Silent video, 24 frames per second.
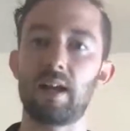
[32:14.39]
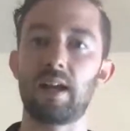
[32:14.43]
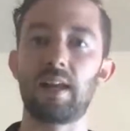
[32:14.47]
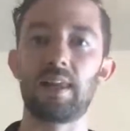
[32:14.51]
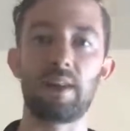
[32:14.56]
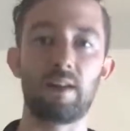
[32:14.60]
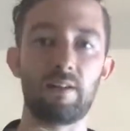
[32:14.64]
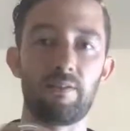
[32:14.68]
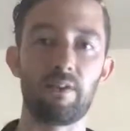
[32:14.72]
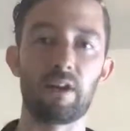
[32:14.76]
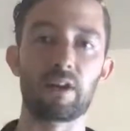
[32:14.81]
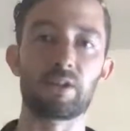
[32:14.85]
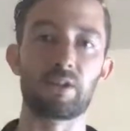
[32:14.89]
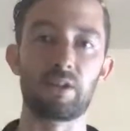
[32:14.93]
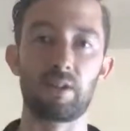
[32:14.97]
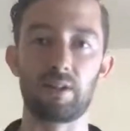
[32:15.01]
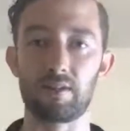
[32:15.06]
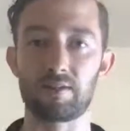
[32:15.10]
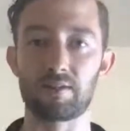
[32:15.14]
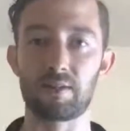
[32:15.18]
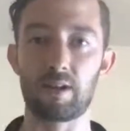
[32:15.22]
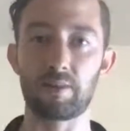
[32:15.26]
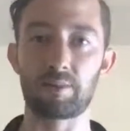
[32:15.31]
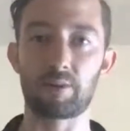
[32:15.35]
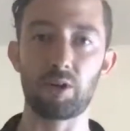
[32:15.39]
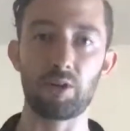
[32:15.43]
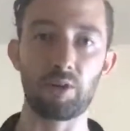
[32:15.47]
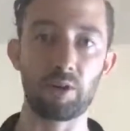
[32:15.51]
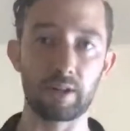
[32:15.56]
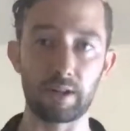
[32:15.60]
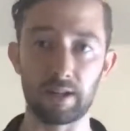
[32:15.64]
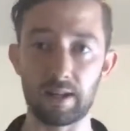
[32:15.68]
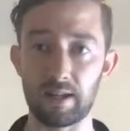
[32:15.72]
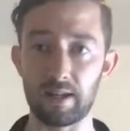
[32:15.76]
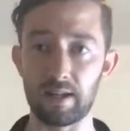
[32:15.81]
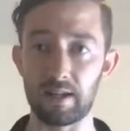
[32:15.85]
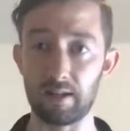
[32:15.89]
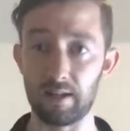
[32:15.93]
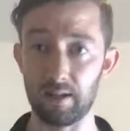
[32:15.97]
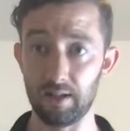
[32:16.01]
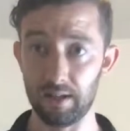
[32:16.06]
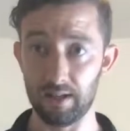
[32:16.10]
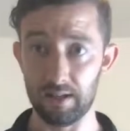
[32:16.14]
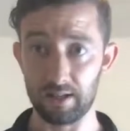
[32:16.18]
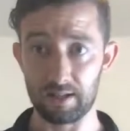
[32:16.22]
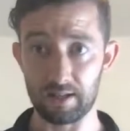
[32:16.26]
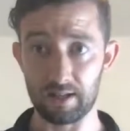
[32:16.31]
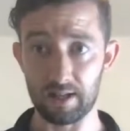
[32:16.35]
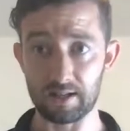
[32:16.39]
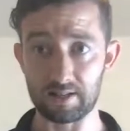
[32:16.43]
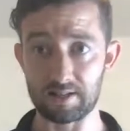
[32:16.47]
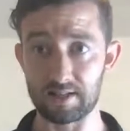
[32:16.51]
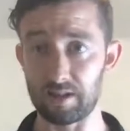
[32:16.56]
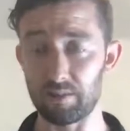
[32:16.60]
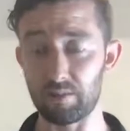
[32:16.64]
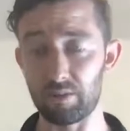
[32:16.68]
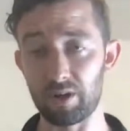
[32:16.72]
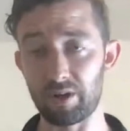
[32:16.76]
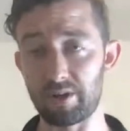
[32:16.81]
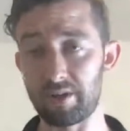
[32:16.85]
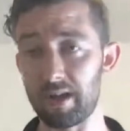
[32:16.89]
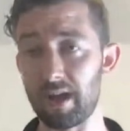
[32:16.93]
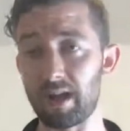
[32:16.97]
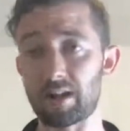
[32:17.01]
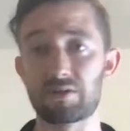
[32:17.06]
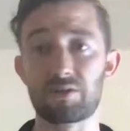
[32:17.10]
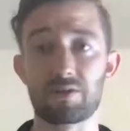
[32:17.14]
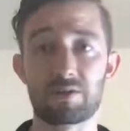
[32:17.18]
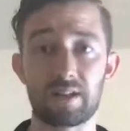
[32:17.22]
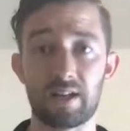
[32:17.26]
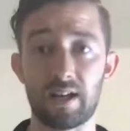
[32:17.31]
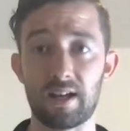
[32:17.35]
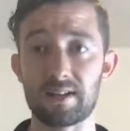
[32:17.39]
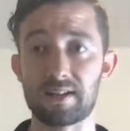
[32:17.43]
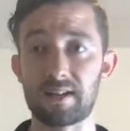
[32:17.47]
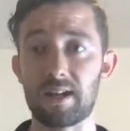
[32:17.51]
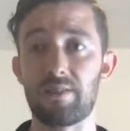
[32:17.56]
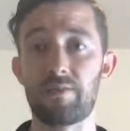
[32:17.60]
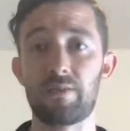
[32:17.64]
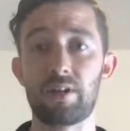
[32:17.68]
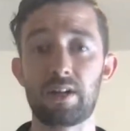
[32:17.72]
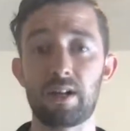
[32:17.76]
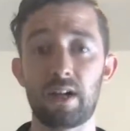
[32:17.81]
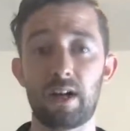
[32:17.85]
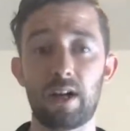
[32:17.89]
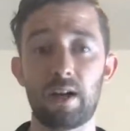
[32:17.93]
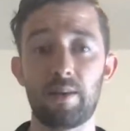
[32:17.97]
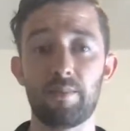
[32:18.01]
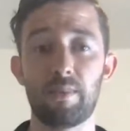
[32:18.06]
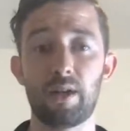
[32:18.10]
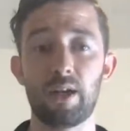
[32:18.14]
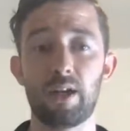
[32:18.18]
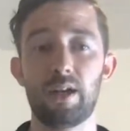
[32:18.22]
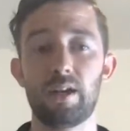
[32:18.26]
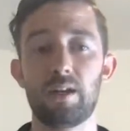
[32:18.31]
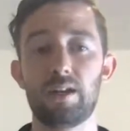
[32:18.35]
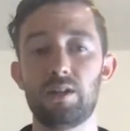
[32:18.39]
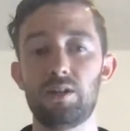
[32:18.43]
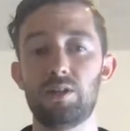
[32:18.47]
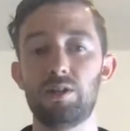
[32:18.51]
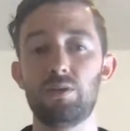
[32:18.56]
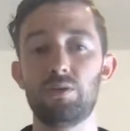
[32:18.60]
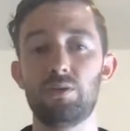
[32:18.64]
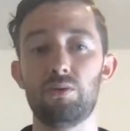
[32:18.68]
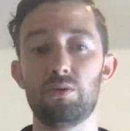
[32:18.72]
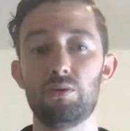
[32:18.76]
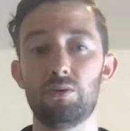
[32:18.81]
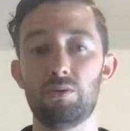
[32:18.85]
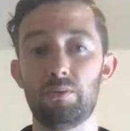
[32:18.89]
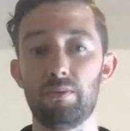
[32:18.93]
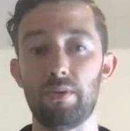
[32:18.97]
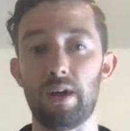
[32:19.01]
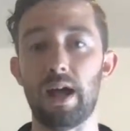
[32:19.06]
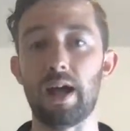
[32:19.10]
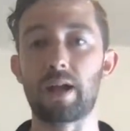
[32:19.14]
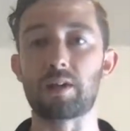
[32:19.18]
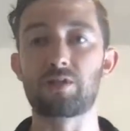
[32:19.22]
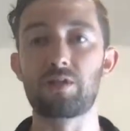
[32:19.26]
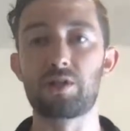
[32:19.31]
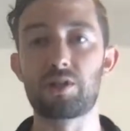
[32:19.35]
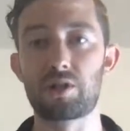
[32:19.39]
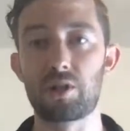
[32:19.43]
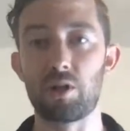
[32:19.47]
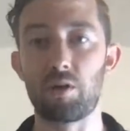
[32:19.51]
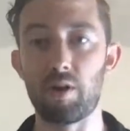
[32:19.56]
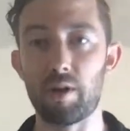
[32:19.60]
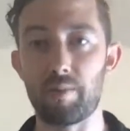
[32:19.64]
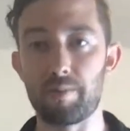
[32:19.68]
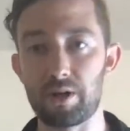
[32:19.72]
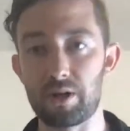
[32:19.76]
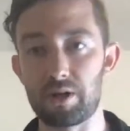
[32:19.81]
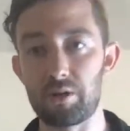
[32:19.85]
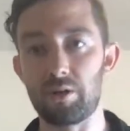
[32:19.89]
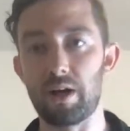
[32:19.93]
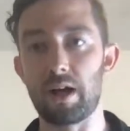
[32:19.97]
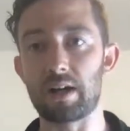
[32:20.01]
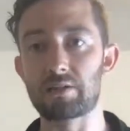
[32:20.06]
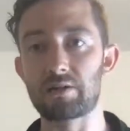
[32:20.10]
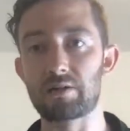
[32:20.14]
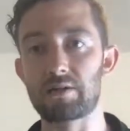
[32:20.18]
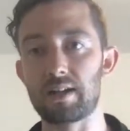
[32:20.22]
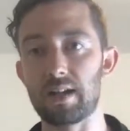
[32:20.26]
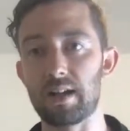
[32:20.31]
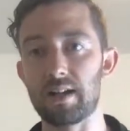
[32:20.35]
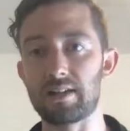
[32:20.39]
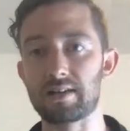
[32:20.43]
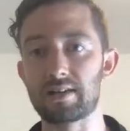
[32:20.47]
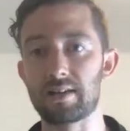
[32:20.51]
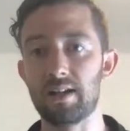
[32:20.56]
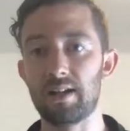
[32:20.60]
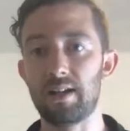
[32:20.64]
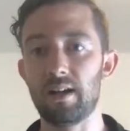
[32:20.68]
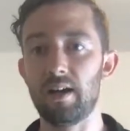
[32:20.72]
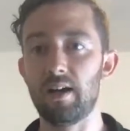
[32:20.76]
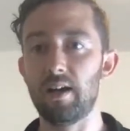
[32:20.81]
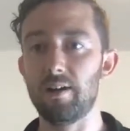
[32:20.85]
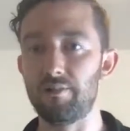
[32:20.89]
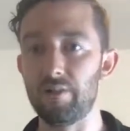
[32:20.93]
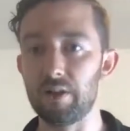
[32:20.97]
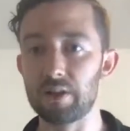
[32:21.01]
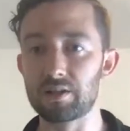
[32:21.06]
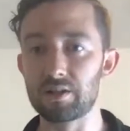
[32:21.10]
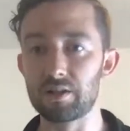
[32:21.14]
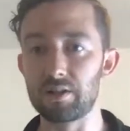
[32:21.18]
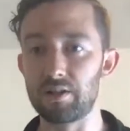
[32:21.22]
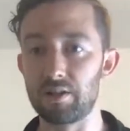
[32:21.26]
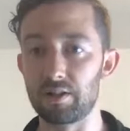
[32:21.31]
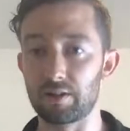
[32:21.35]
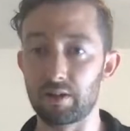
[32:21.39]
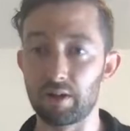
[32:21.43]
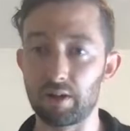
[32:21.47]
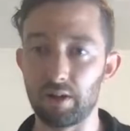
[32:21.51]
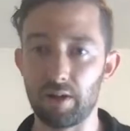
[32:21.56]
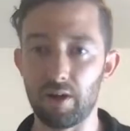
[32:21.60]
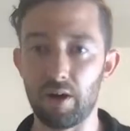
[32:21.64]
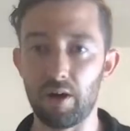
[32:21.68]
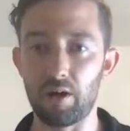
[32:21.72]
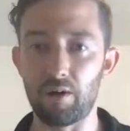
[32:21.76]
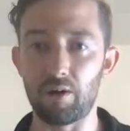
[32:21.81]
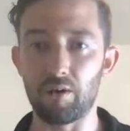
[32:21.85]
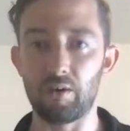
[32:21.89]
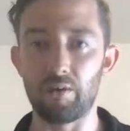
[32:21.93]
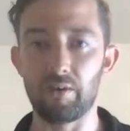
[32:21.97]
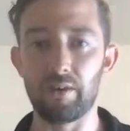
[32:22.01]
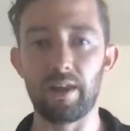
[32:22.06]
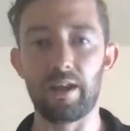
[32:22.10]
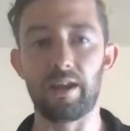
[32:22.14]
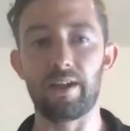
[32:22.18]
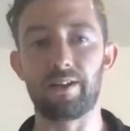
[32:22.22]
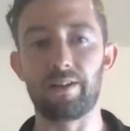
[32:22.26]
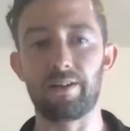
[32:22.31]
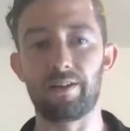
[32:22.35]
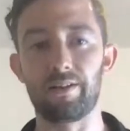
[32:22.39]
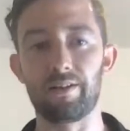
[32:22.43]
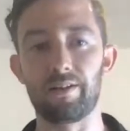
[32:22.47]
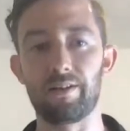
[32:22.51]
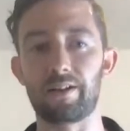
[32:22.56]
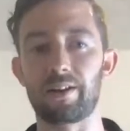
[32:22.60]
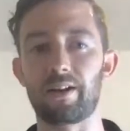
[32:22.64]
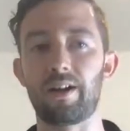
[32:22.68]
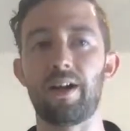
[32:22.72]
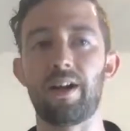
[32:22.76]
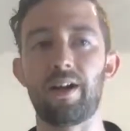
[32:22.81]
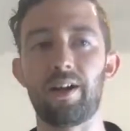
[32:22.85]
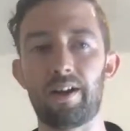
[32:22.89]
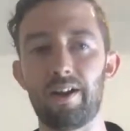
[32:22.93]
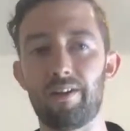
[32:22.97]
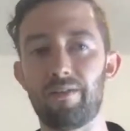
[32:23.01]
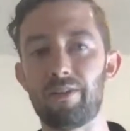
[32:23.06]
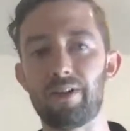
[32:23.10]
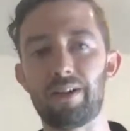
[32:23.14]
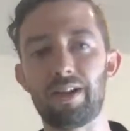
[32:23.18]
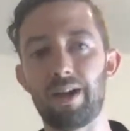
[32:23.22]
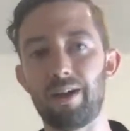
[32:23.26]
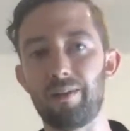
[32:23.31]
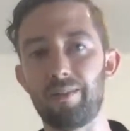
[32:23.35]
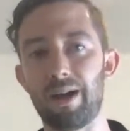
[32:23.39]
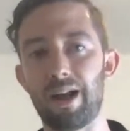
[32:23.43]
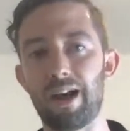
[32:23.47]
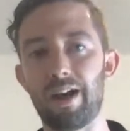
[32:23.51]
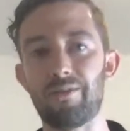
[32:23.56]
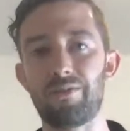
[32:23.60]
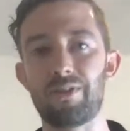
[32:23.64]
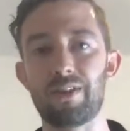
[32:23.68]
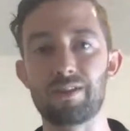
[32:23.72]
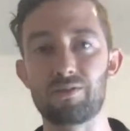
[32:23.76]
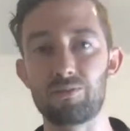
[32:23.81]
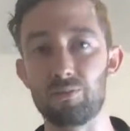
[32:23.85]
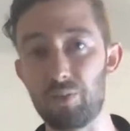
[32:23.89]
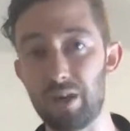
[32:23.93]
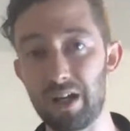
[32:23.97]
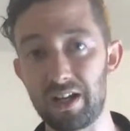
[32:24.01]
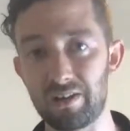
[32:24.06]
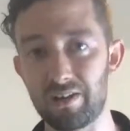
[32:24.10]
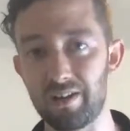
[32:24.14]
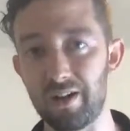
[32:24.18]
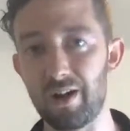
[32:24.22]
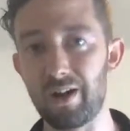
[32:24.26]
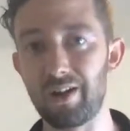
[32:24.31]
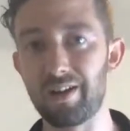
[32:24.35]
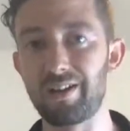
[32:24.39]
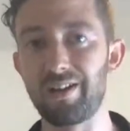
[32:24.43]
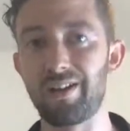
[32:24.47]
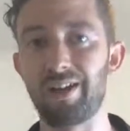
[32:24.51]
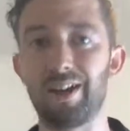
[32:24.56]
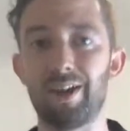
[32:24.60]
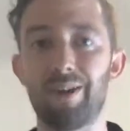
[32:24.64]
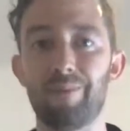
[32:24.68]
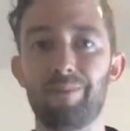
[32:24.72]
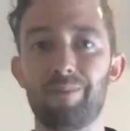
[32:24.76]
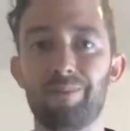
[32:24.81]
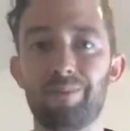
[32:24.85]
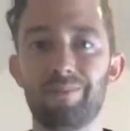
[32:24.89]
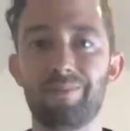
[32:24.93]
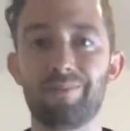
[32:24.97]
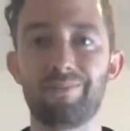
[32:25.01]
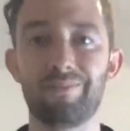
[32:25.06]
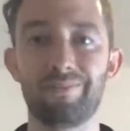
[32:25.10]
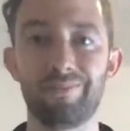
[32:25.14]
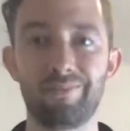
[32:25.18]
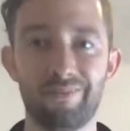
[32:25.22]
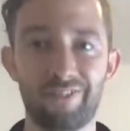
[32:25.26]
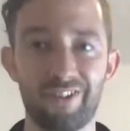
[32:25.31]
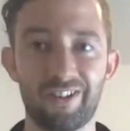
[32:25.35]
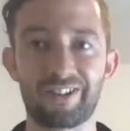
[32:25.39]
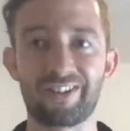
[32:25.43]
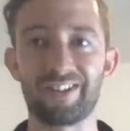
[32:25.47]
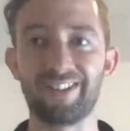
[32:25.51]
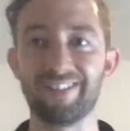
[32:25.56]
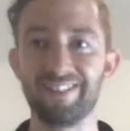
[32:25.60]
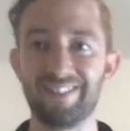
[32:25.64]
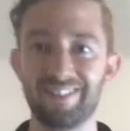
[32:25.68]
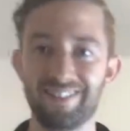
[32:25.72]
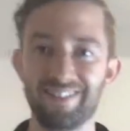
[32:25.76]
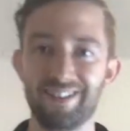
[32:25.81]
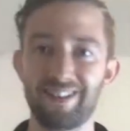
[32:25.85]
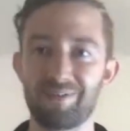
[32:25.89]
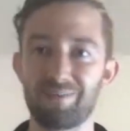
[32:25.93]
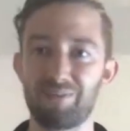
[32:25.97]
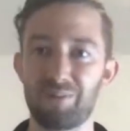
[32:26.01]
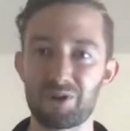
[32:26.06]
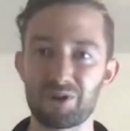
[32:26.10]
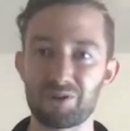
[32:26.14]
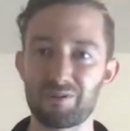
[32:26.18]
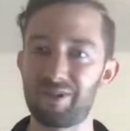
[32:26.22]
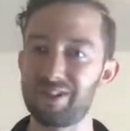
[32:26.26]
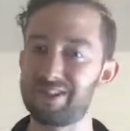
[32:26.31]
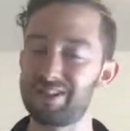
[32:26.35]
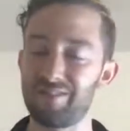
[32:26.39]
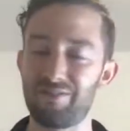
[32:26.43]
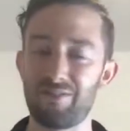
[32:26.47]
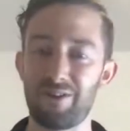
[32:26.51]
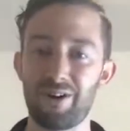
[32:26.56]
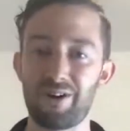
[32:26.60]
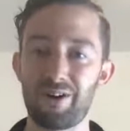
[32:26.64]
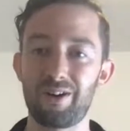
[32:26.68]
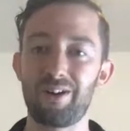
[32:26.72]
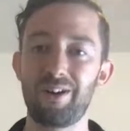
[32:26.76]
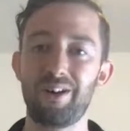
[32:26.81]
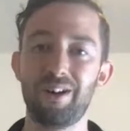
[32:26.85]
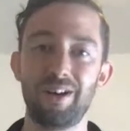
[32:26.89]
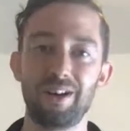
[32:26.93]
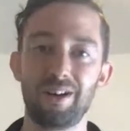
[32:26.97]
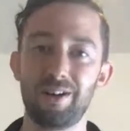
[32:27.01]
And then eventually it'll stop going. And then, same with exercise. Every time you actually show up and do exercise, eventually you're going to know that you're like, all right, every time I have this weak thought, I'm fucking like pushing myself harder.